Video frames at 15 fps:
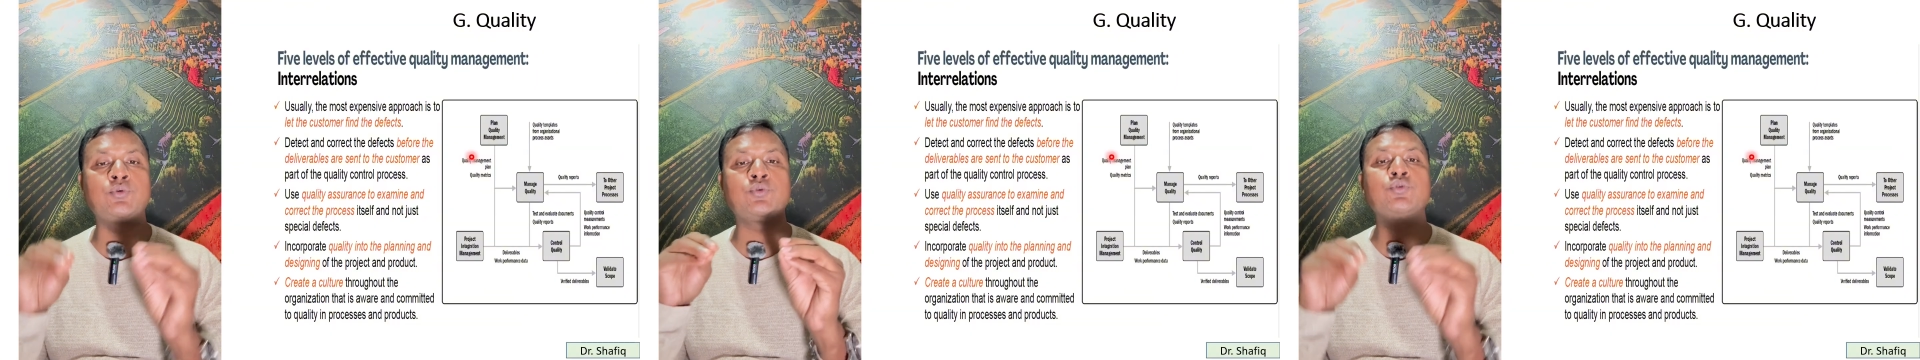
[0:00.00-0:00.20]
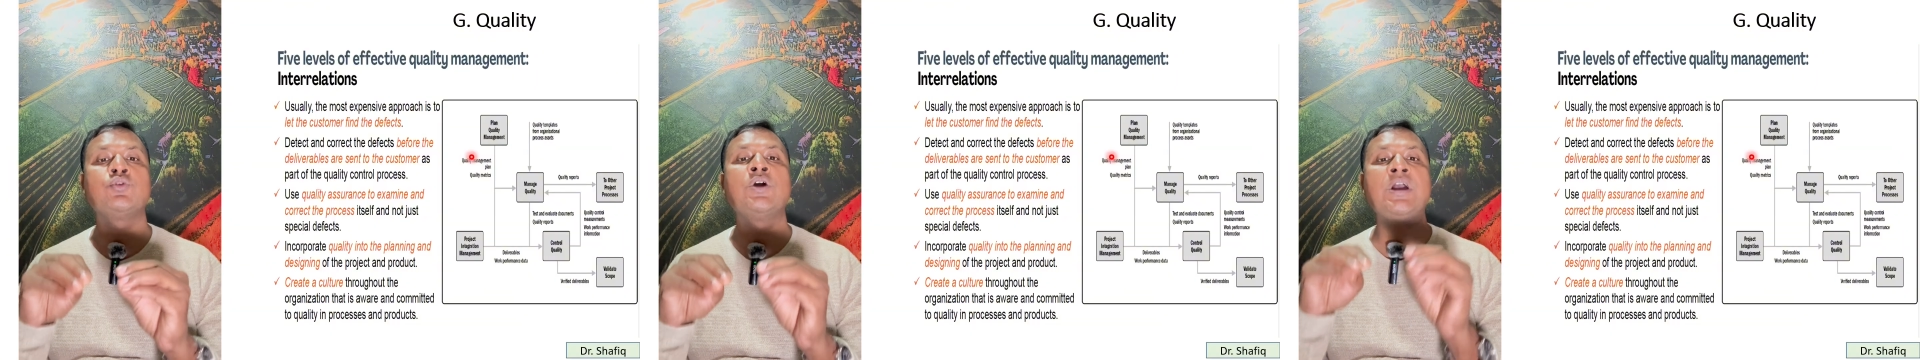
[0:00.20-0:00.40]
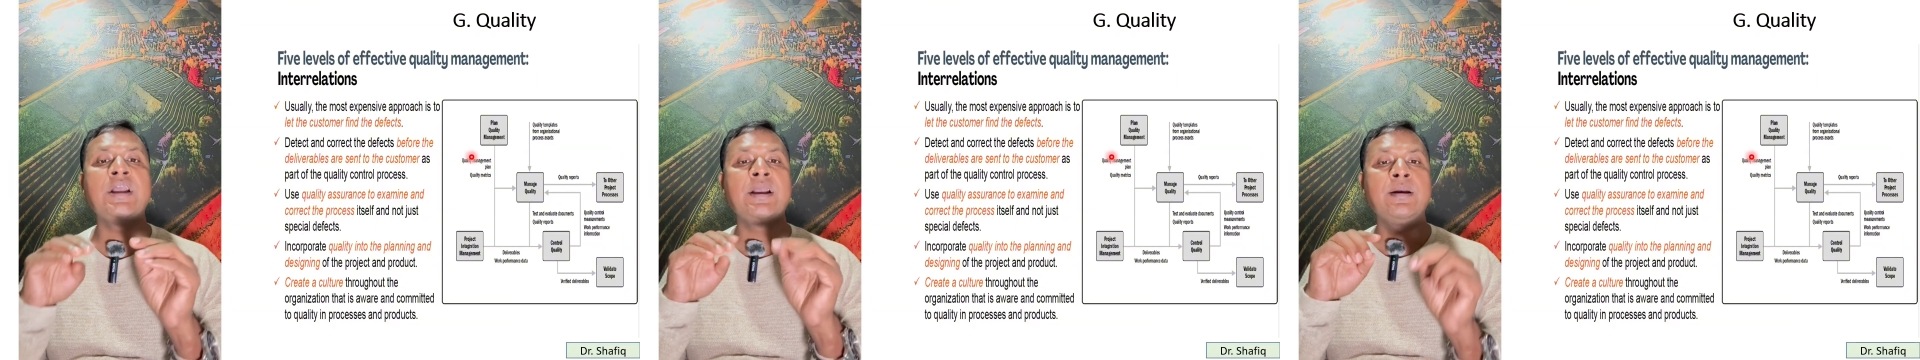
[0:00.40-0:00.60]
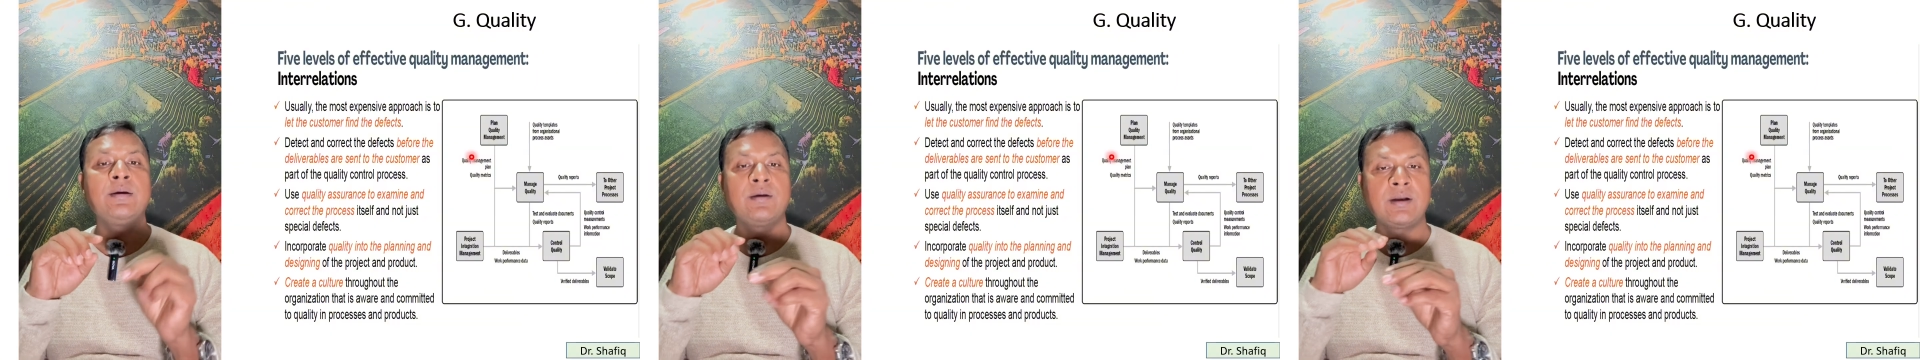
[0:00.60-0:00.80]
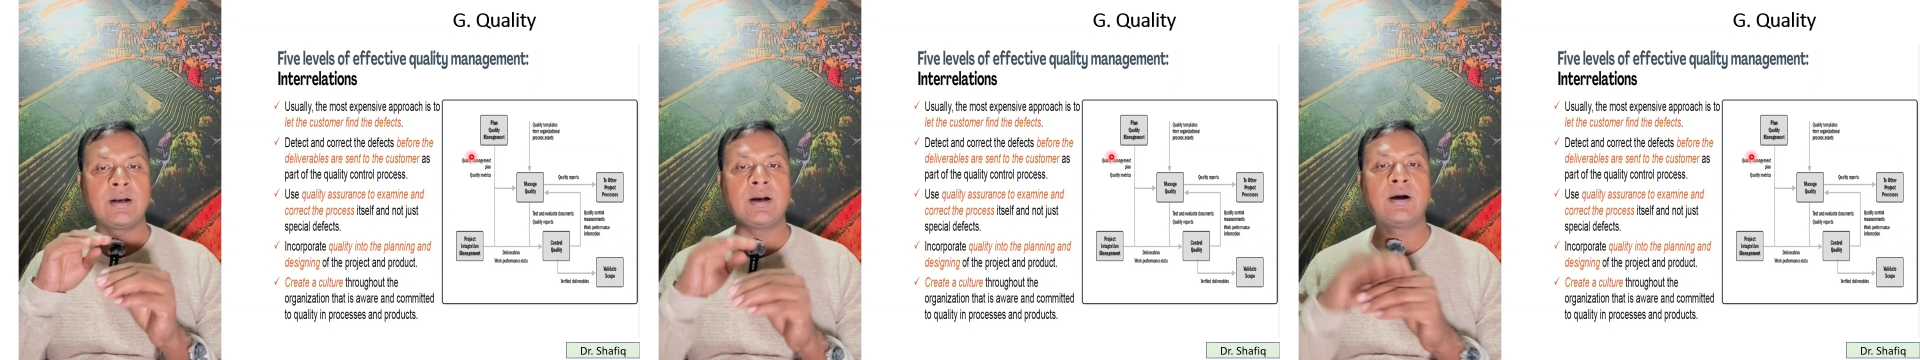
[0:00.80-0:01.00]

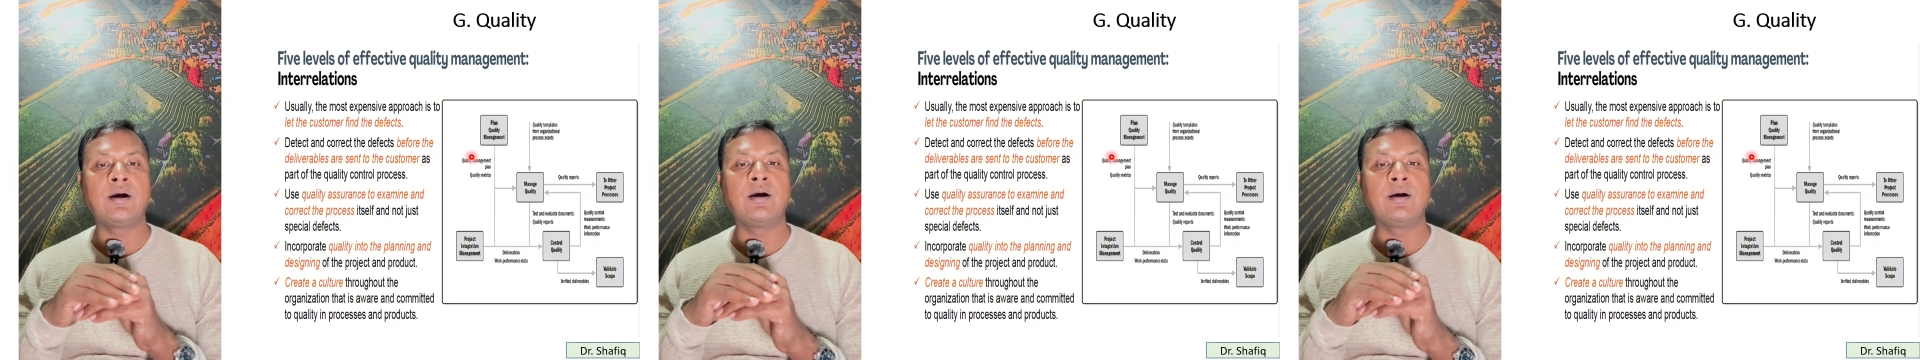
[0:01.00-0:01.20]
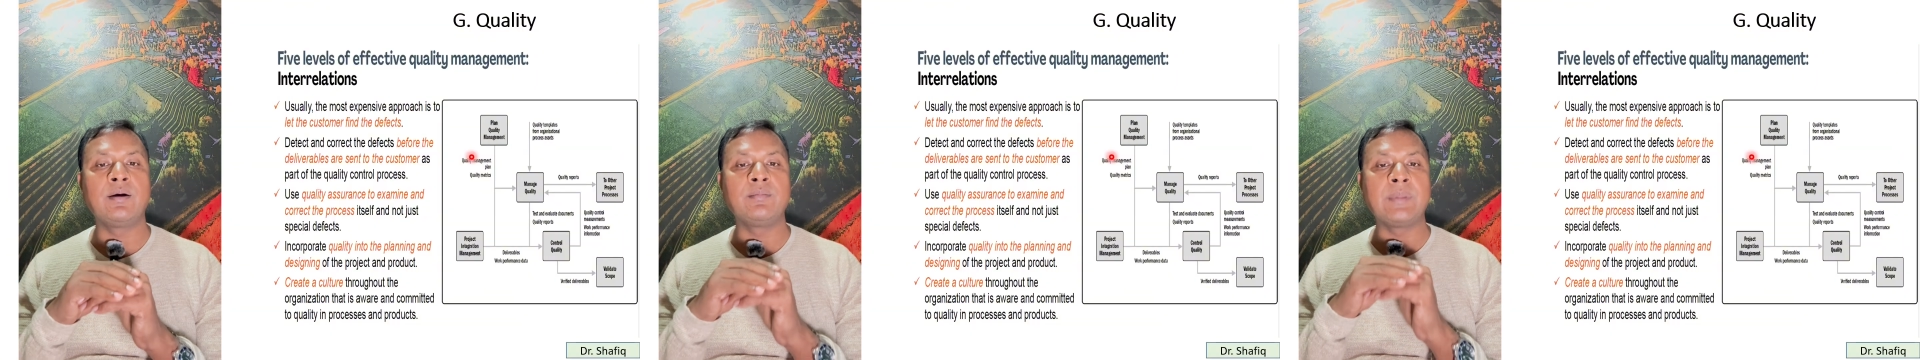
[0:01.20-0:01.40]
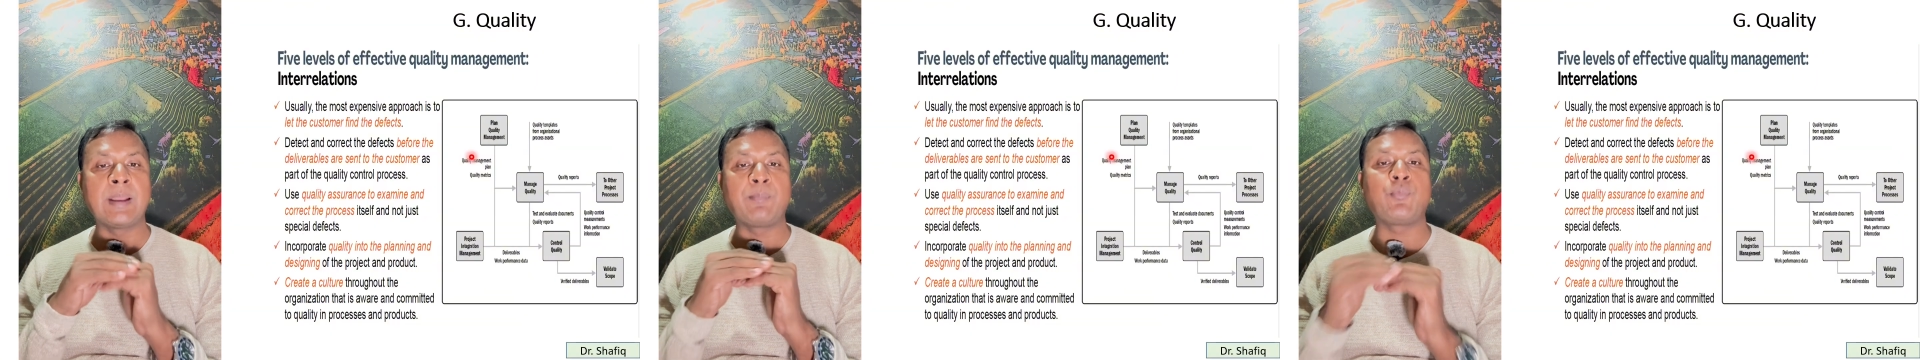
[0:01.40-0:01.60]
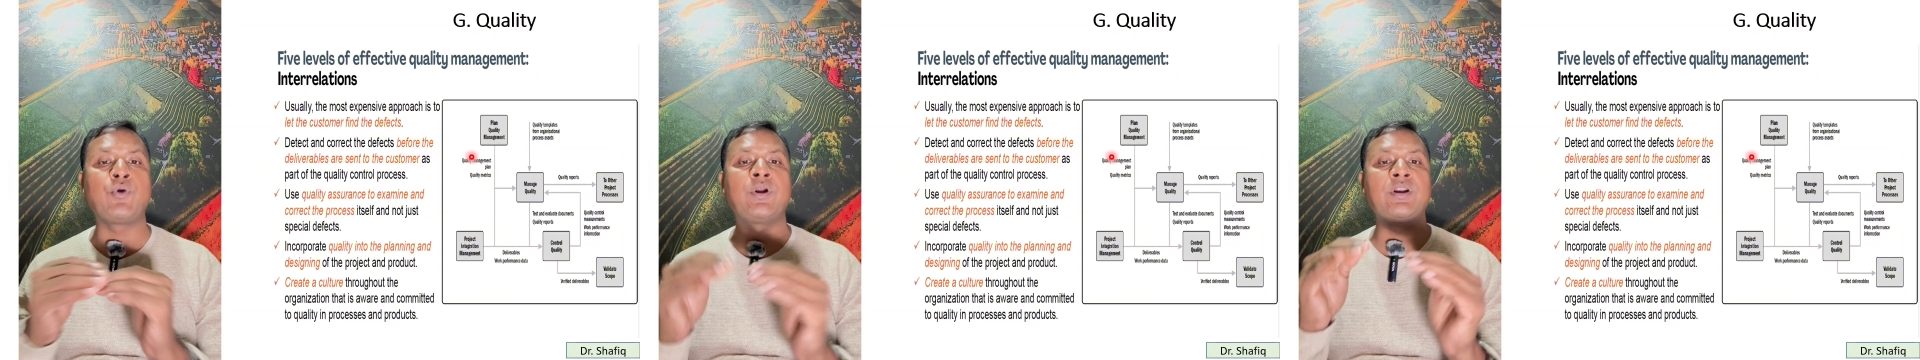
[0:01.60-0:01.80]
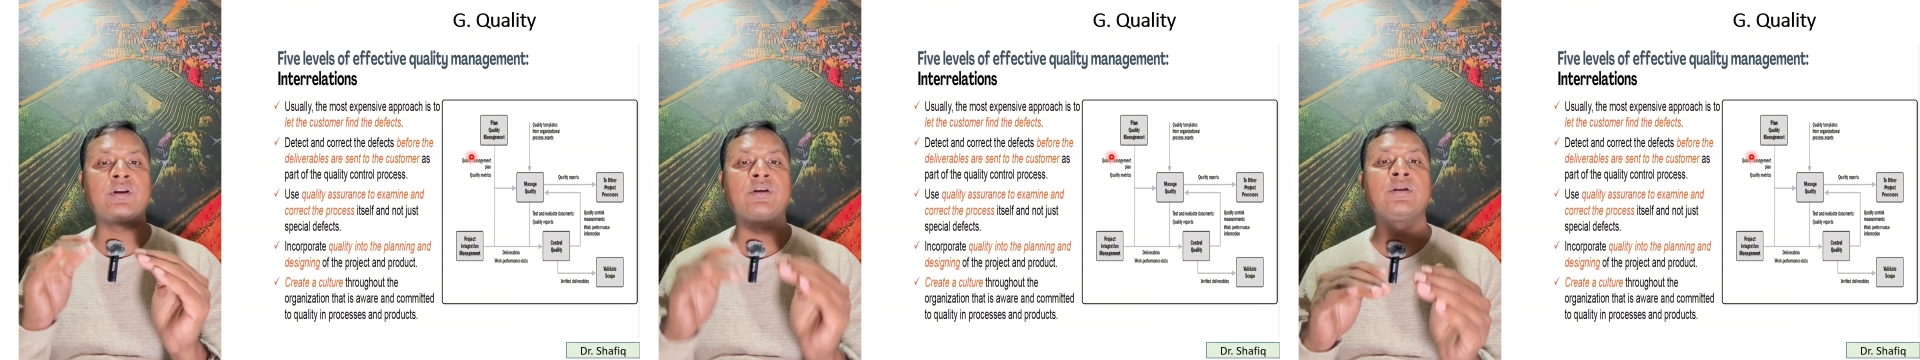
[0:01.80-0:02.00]
to
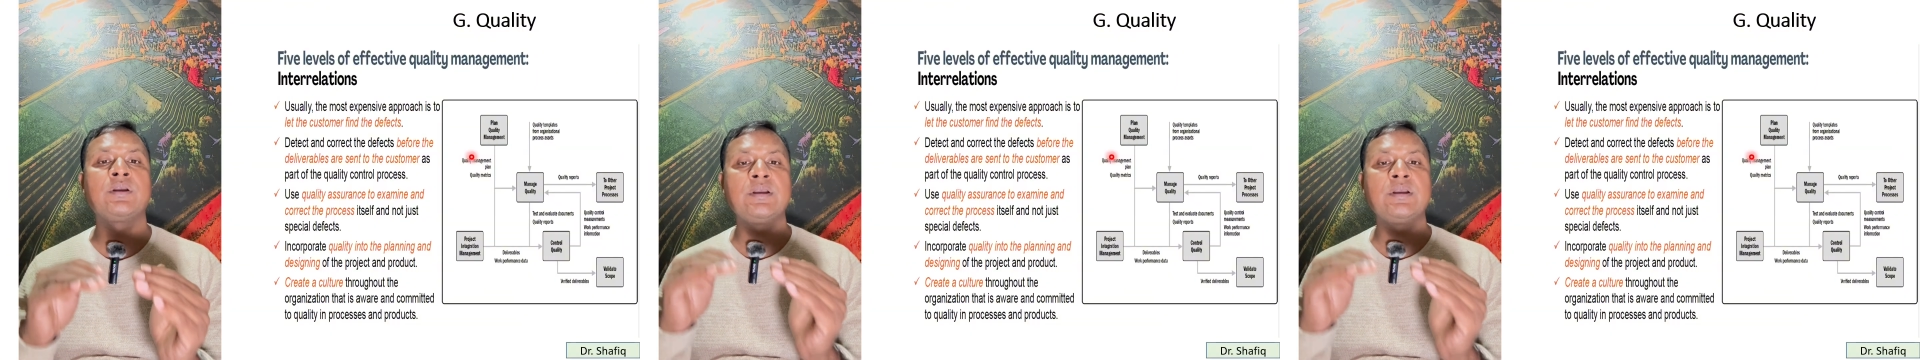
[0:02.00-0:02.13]
appoint